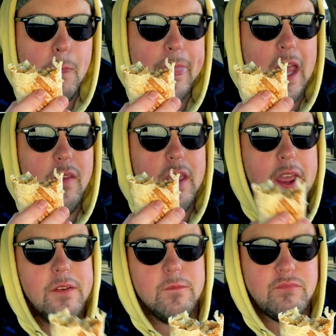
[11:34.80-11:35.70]
And
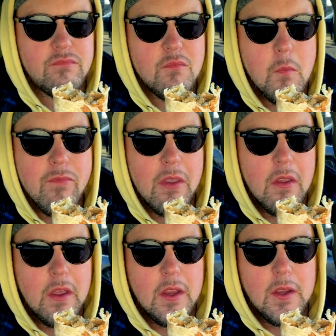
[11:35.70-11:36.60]
then
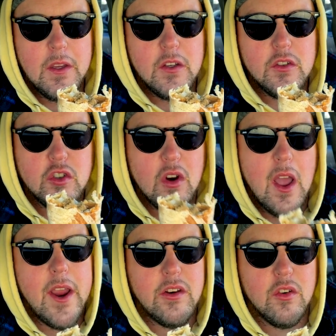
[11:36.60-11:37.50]

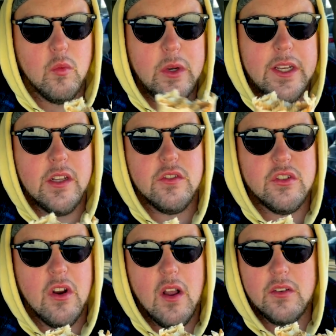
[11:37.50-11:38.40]
trying to
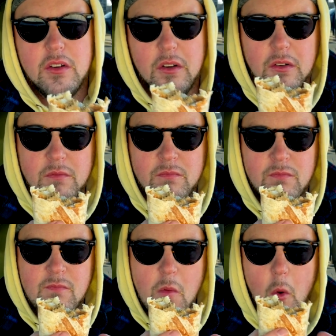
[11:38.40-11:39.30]
reconstruct
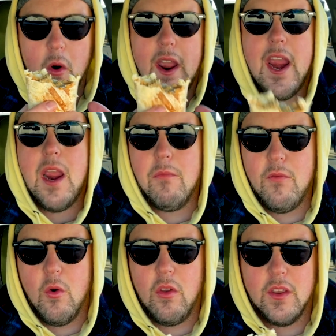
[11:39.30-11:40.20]
or aim
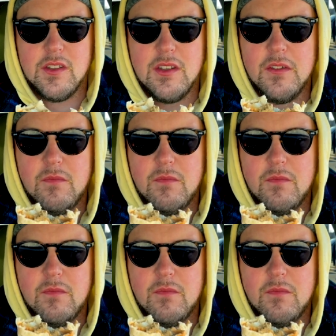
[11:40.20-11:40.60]
for this,